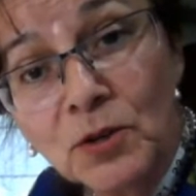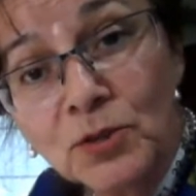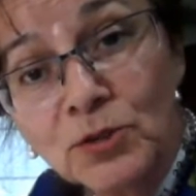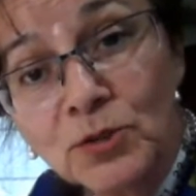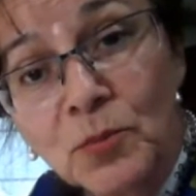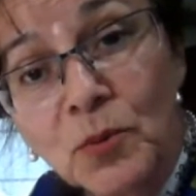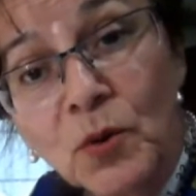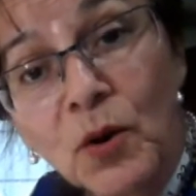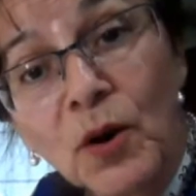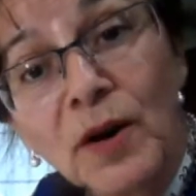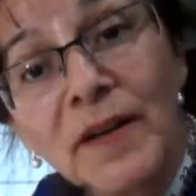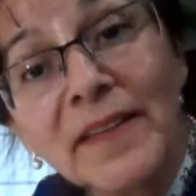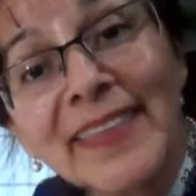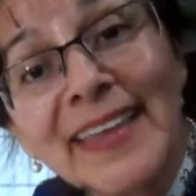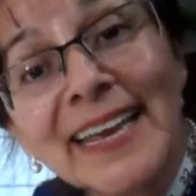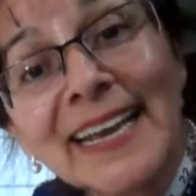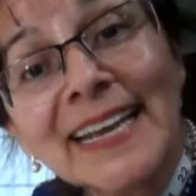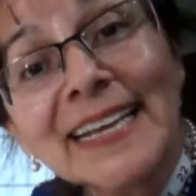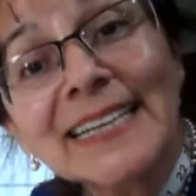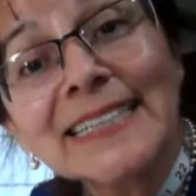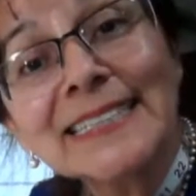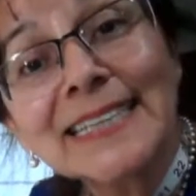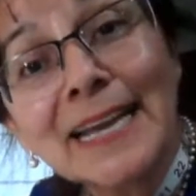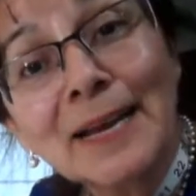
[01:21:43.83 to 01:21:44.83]
the most important
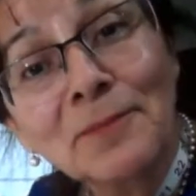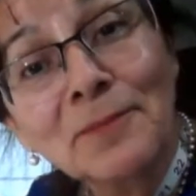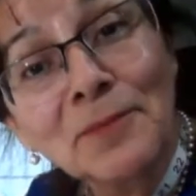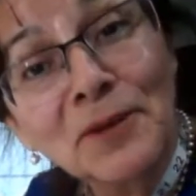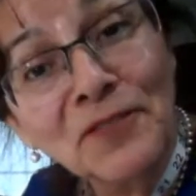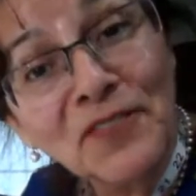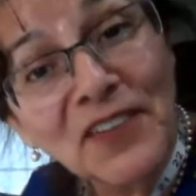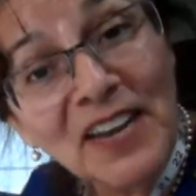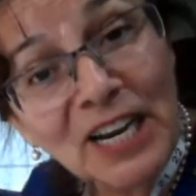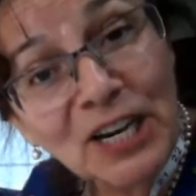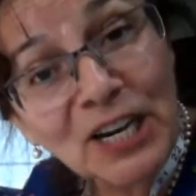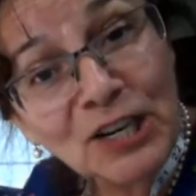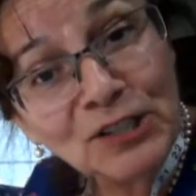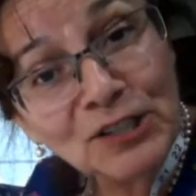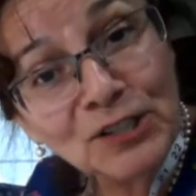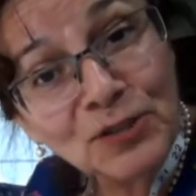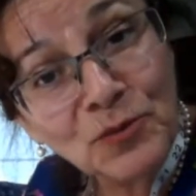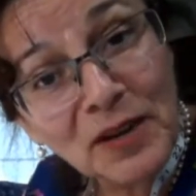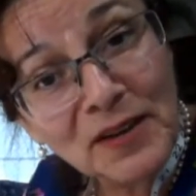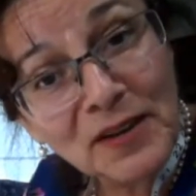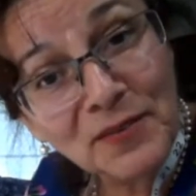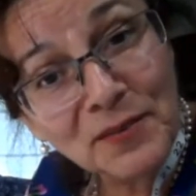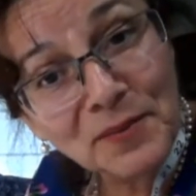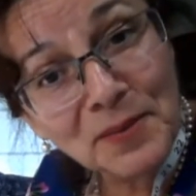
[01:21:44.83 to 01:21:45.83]
thing is keep your fingers
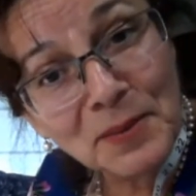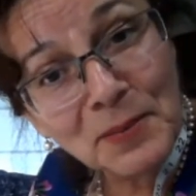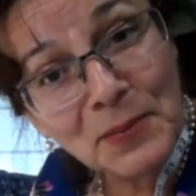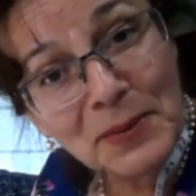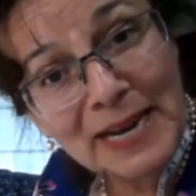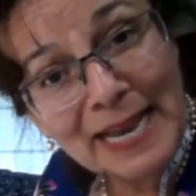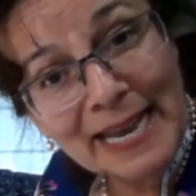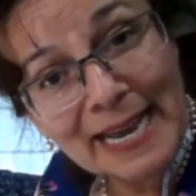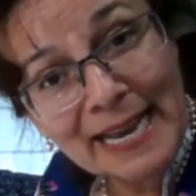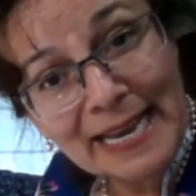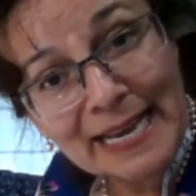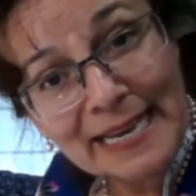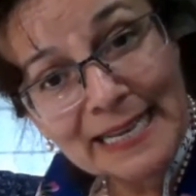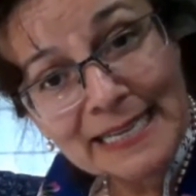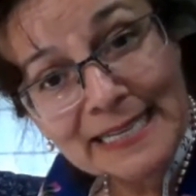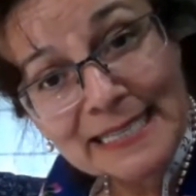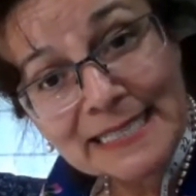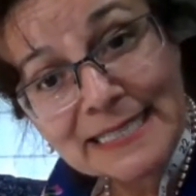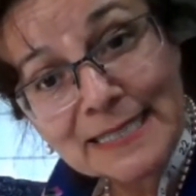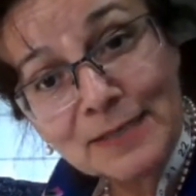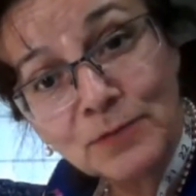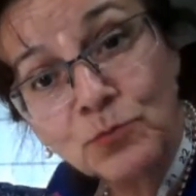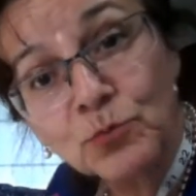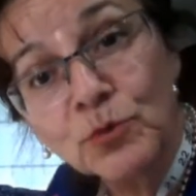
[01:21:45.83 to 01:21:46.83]
away from the blade
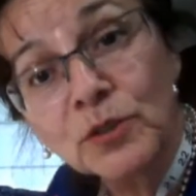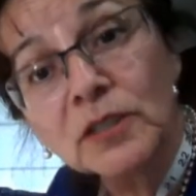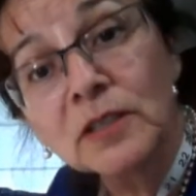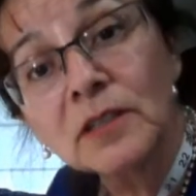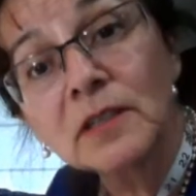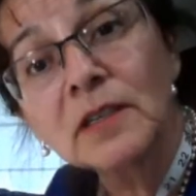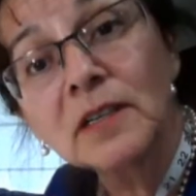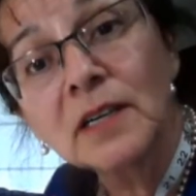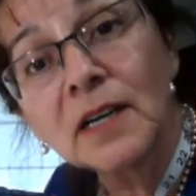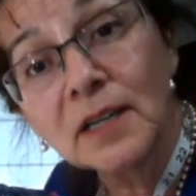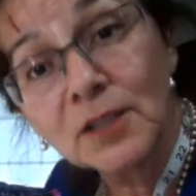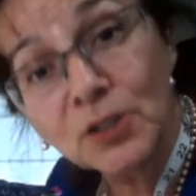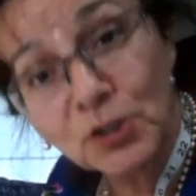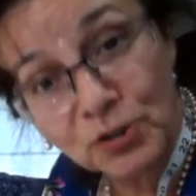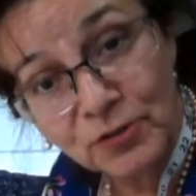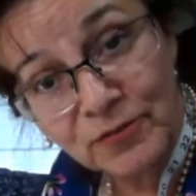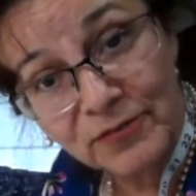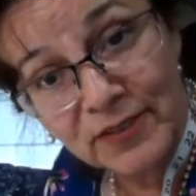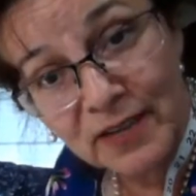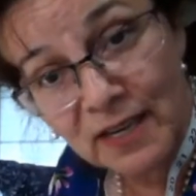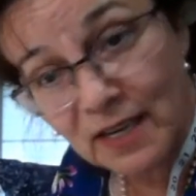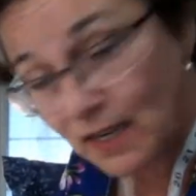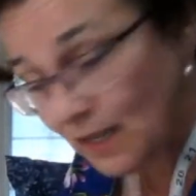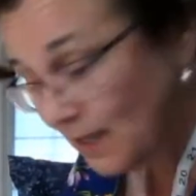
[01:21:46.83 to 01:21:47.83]
because it will cut your
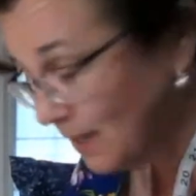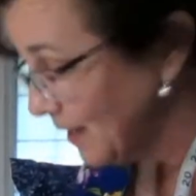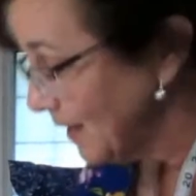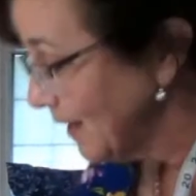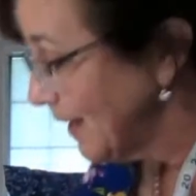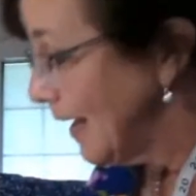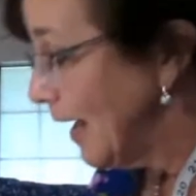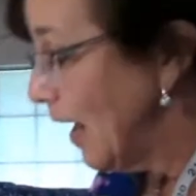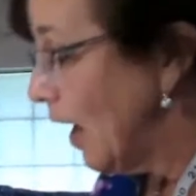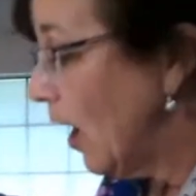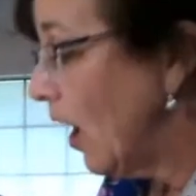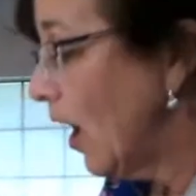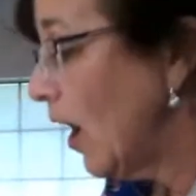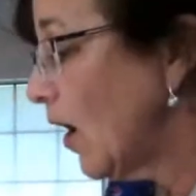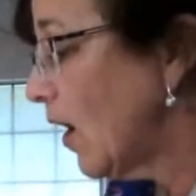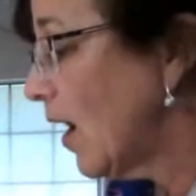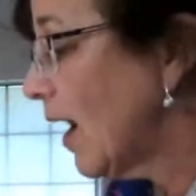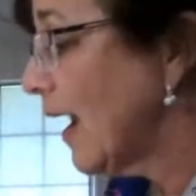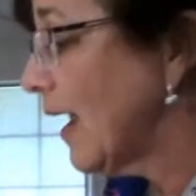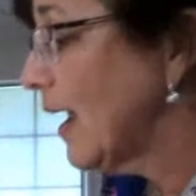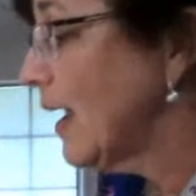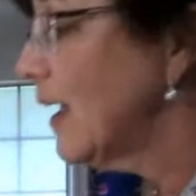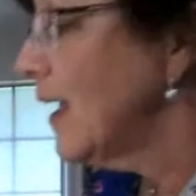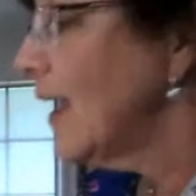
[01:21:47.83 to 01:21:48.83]
finger. All
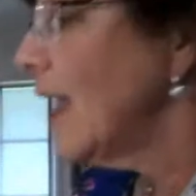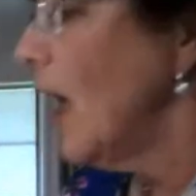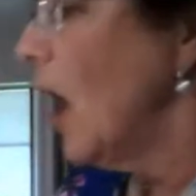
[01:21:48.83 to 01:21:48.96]
right.